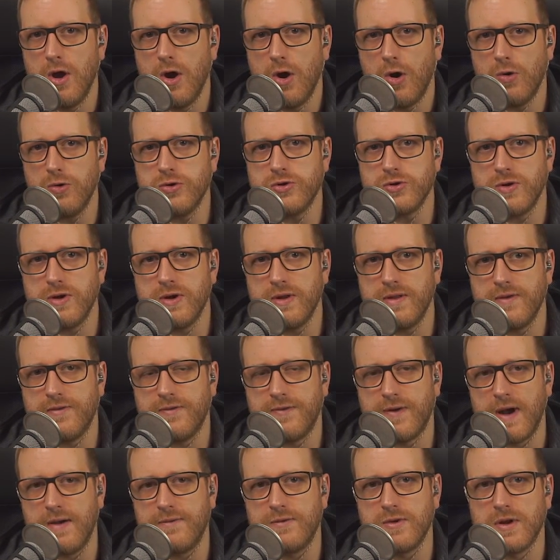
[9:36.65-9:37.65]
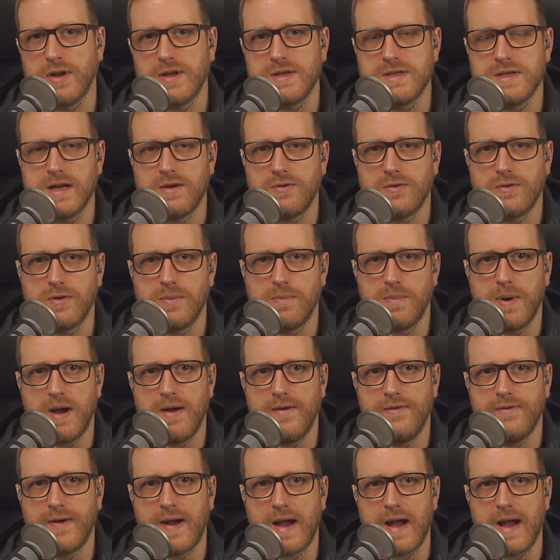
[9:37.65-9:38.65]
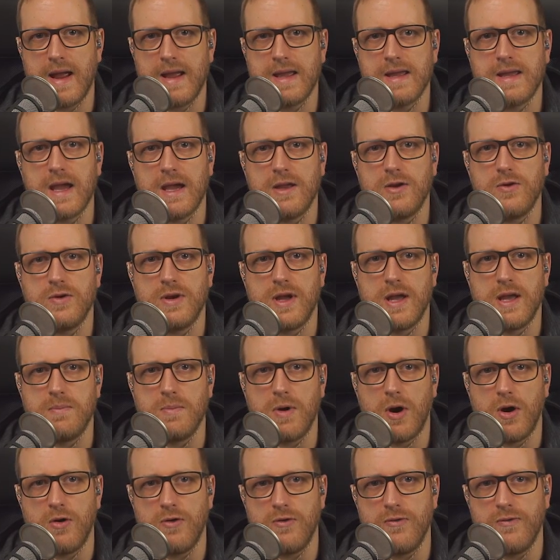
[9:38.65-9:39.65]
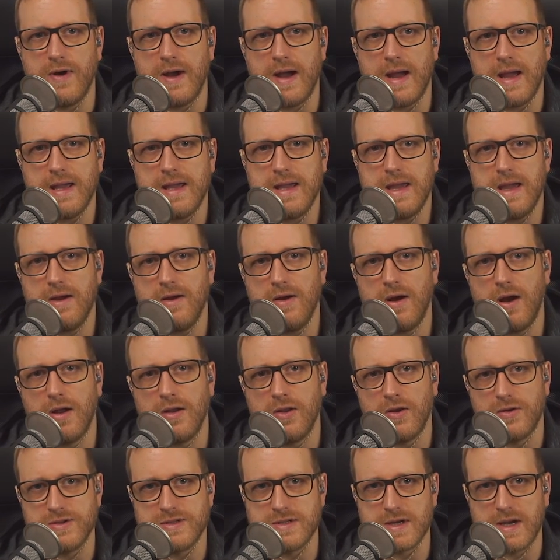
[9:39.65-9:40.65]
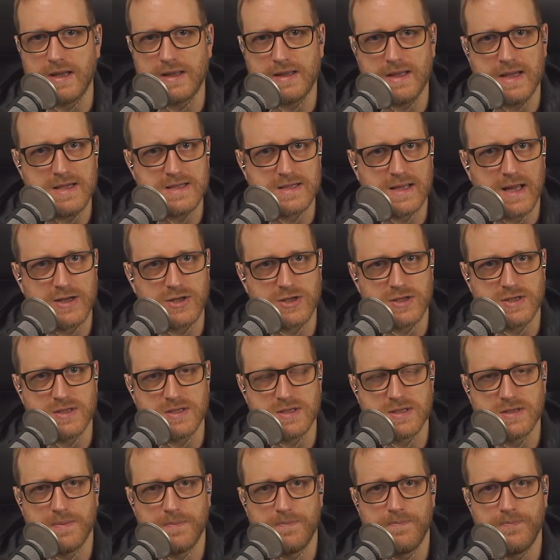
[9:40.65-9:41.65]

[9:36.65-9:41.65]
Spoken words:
or join at the $5 tier or above and get your name over here alongside these legends.